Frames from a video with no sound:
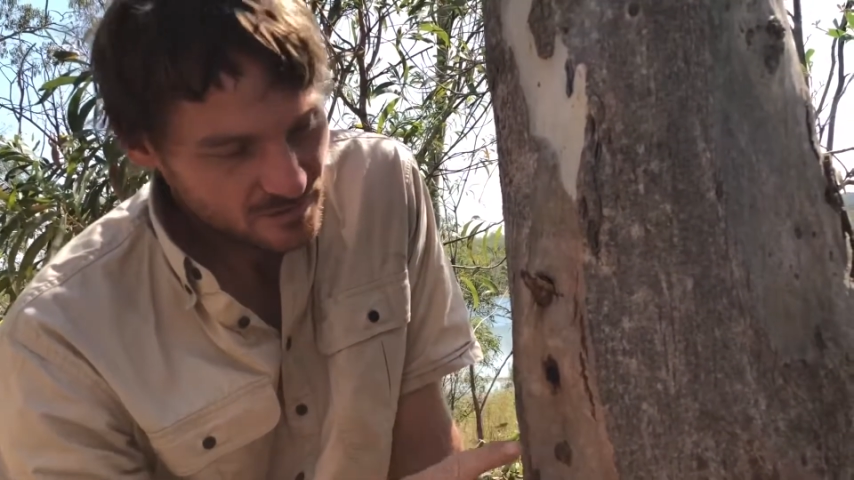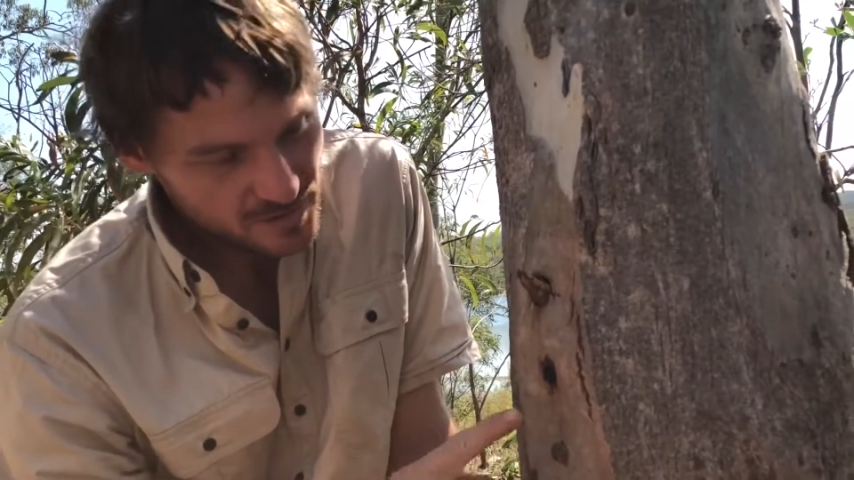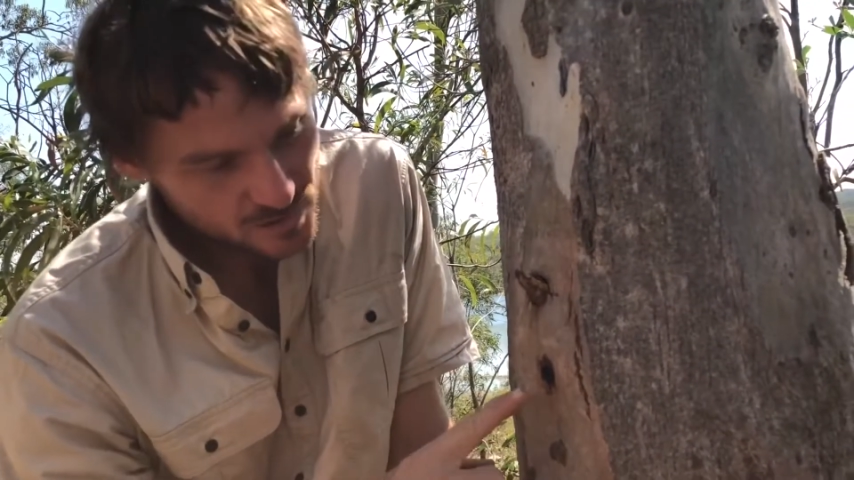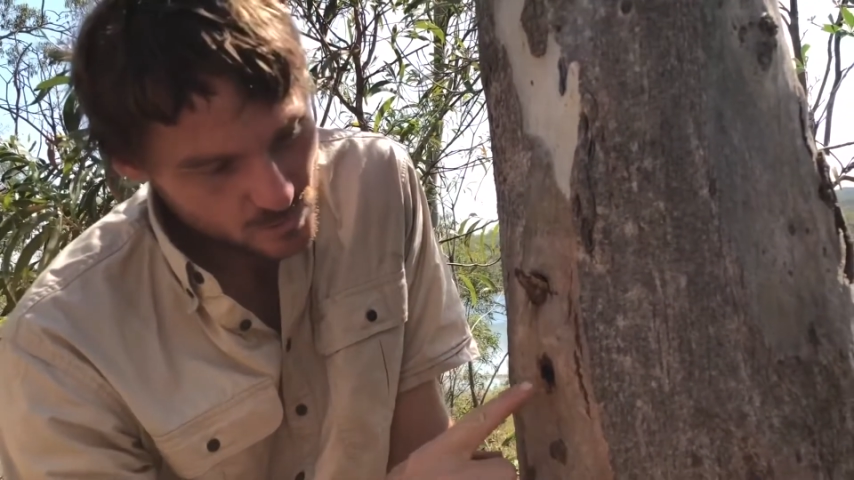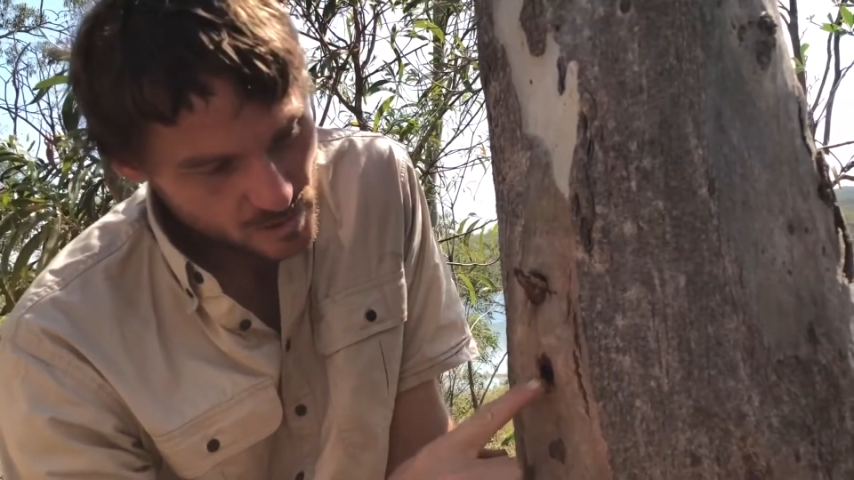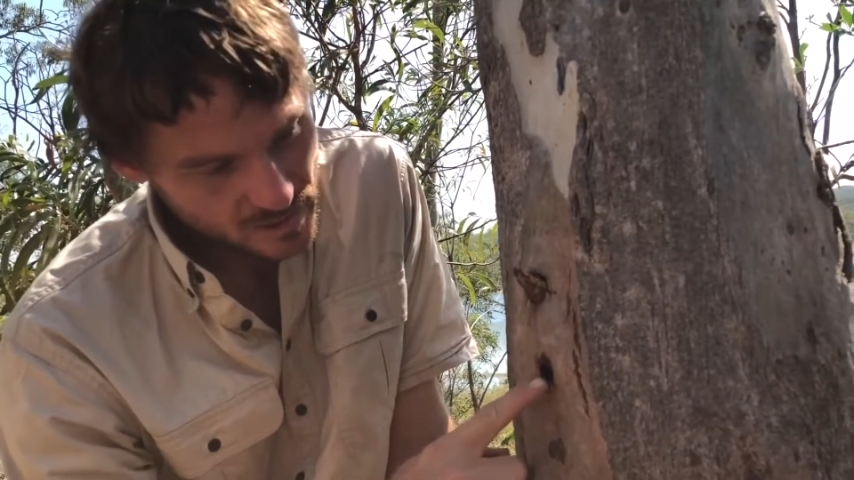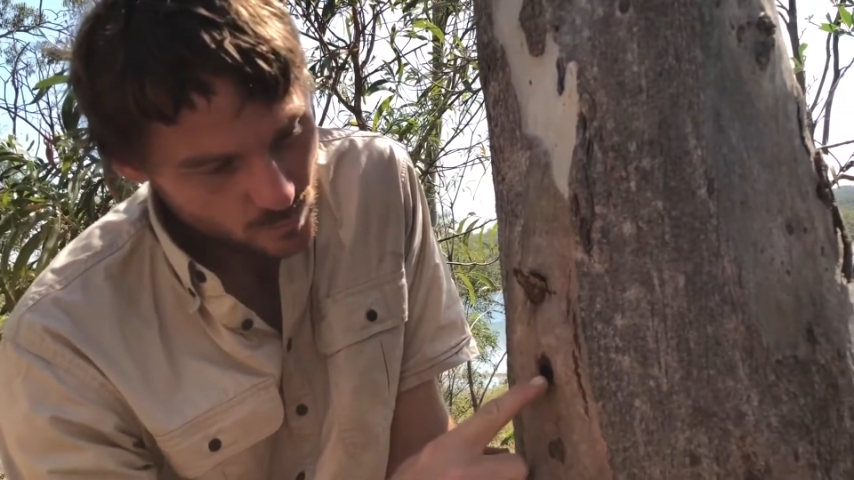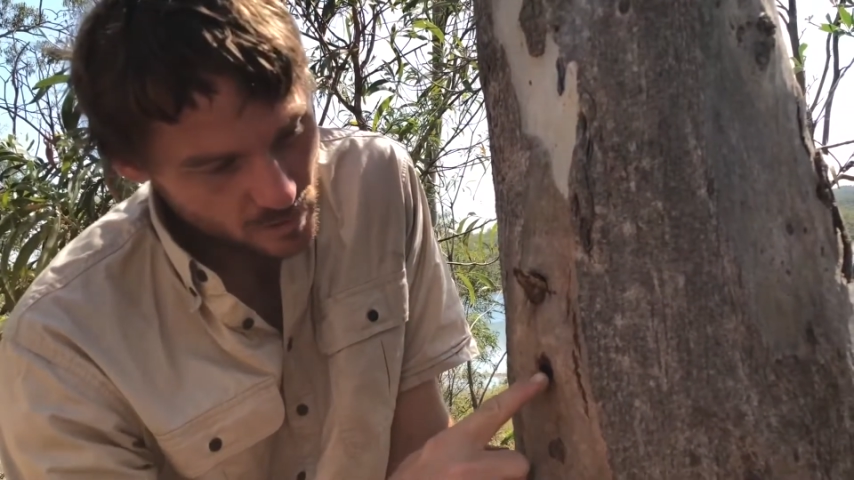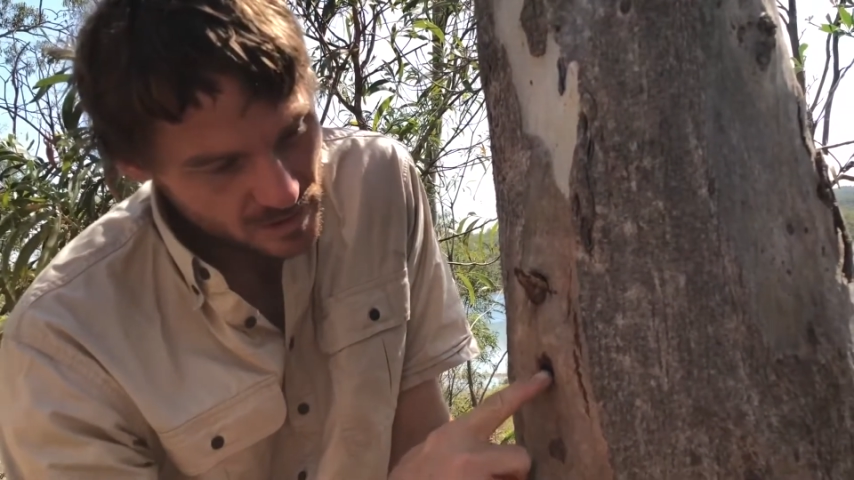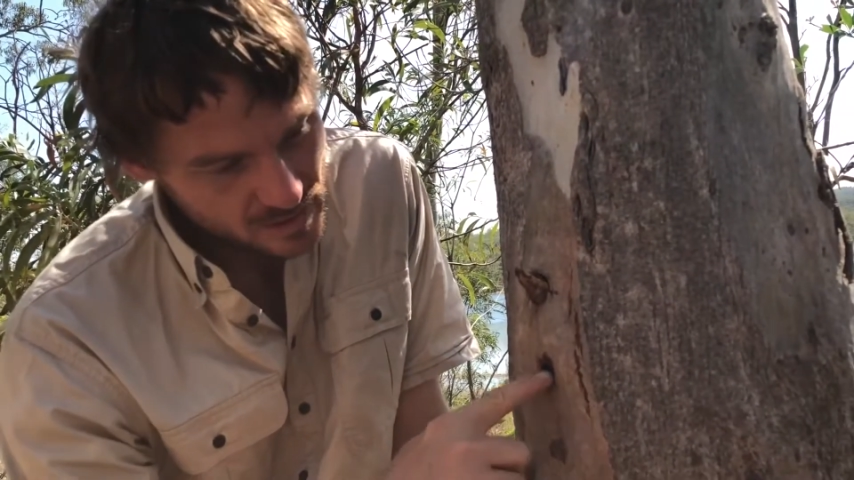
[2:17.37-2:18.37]
This is where he
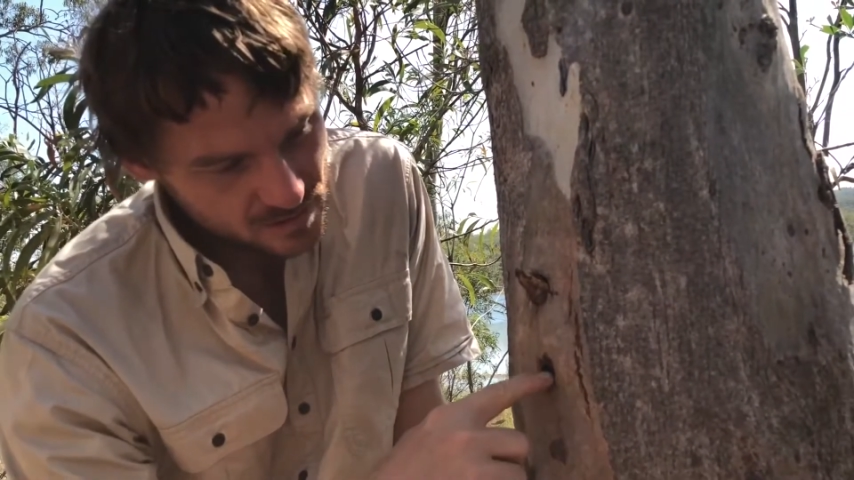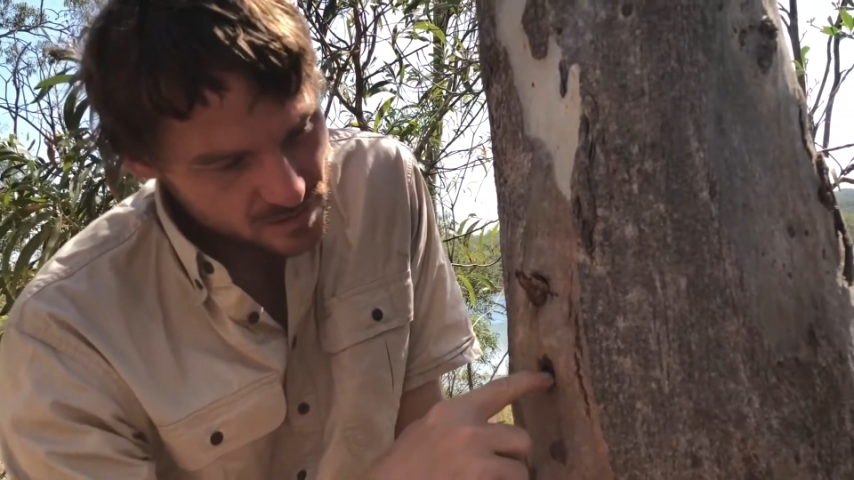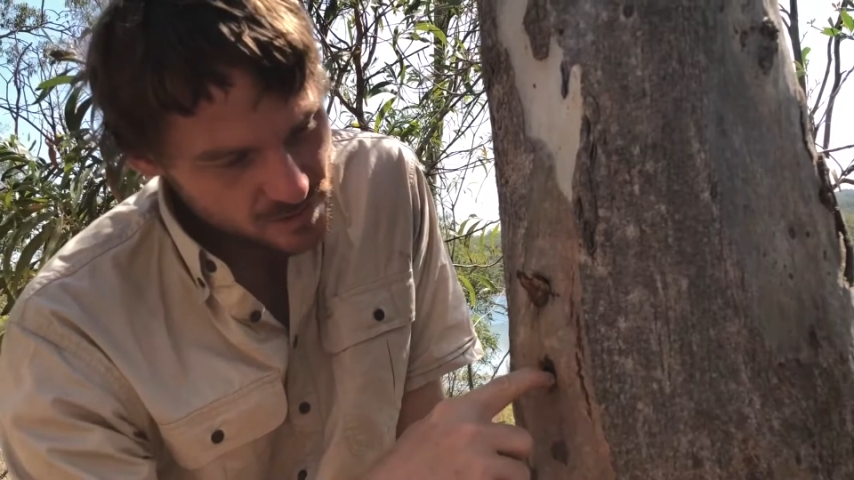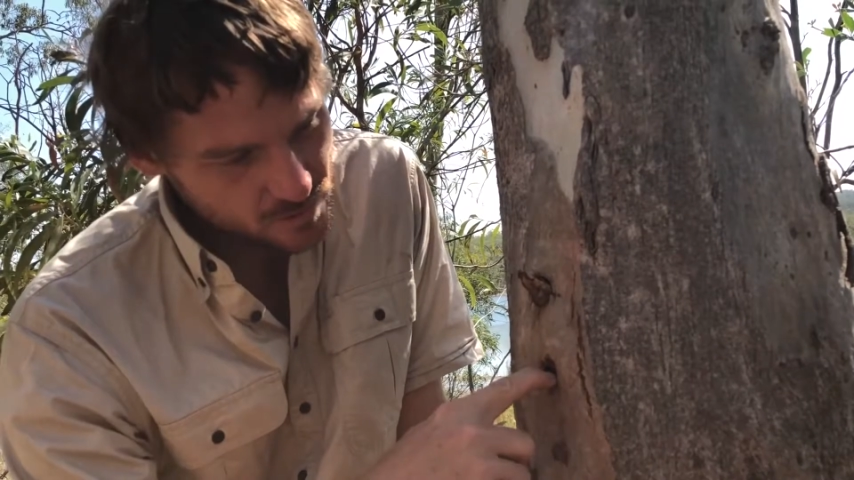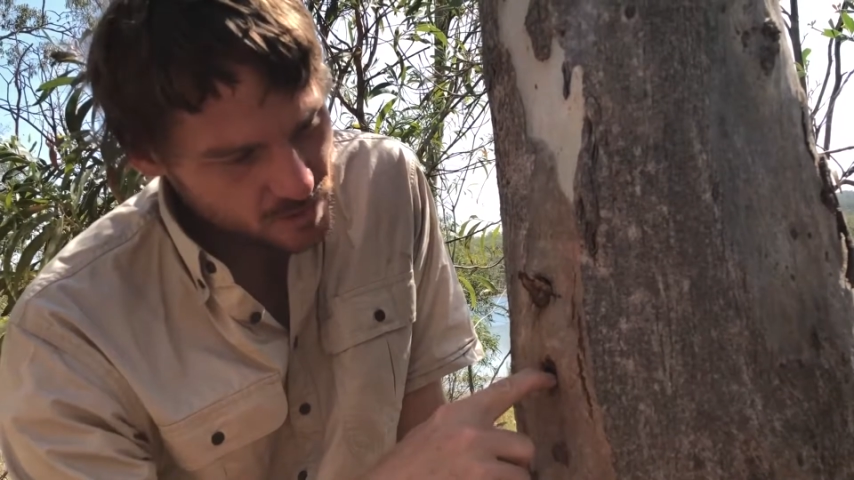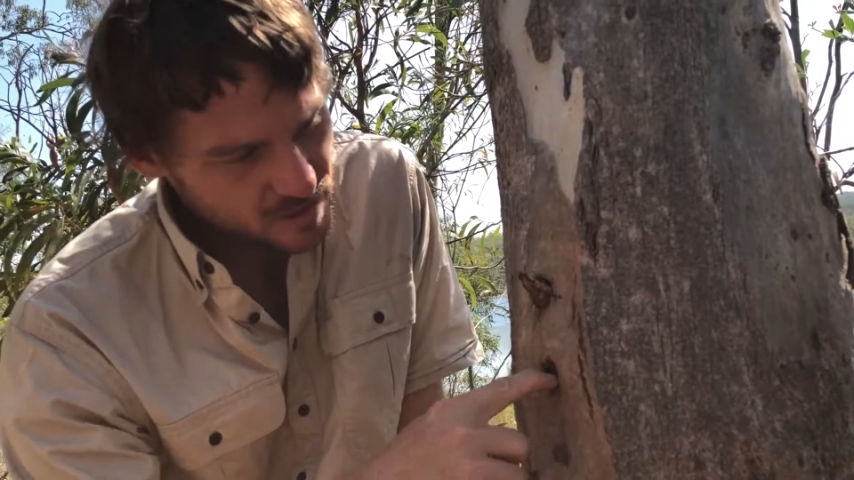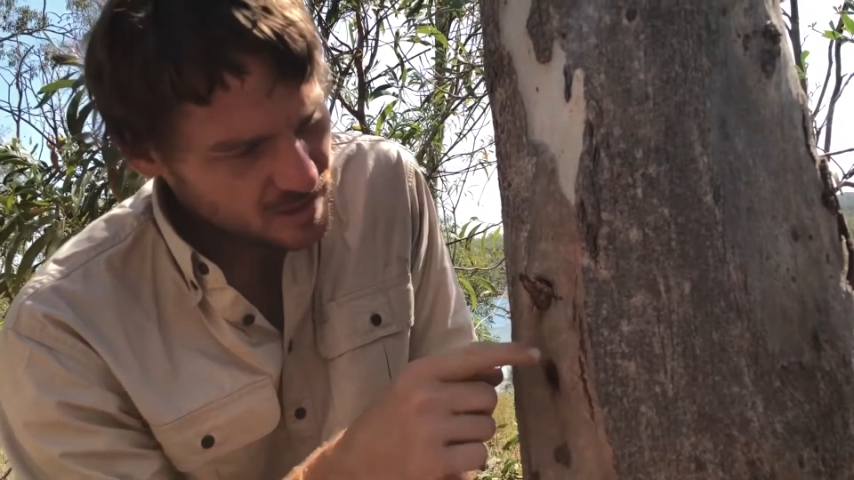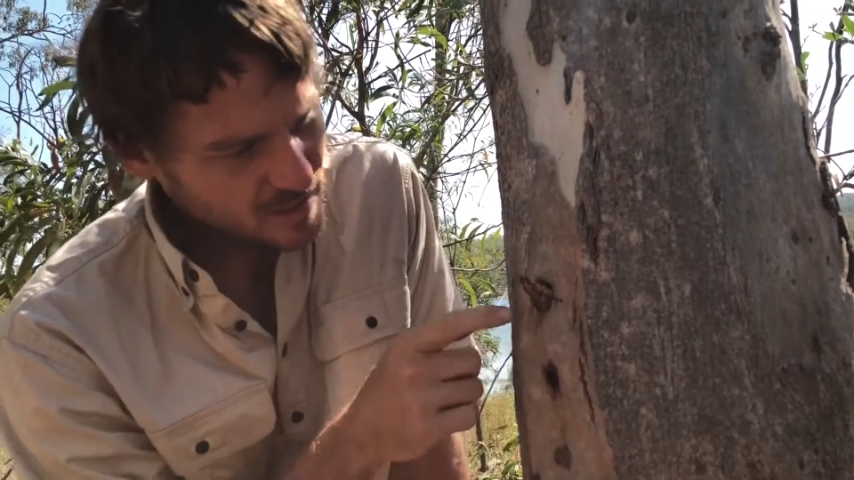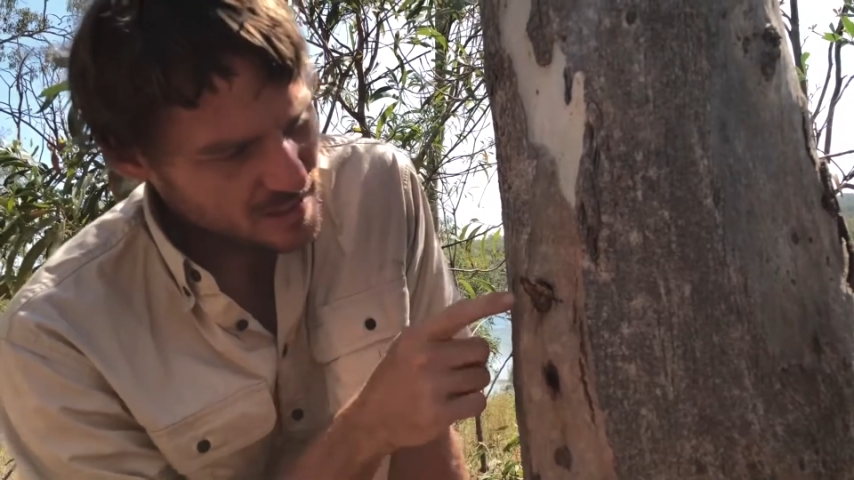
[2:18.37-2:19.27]
went into the tree,